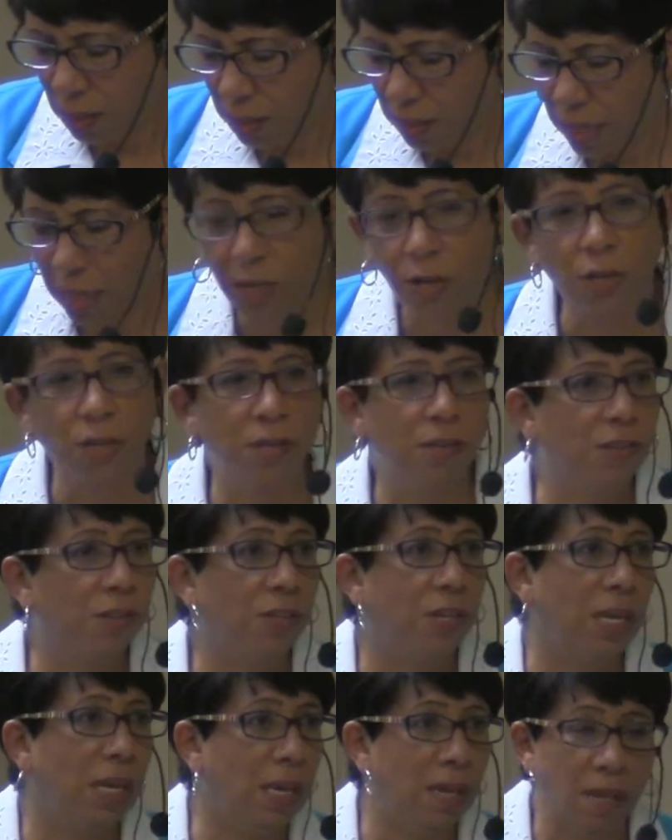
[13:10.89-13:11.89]
They couldn't
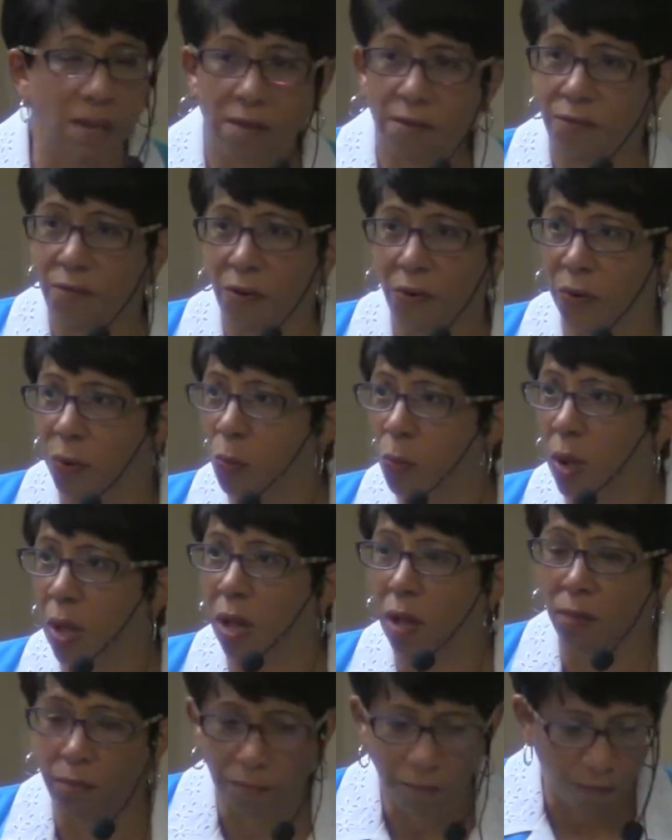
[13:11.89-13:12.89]
see very
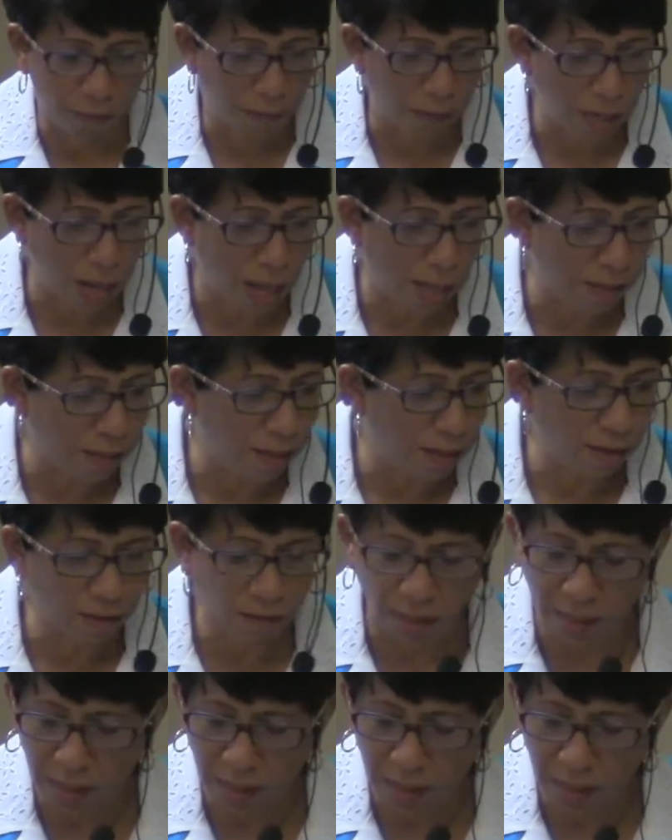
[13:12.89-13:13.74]
well beyond this,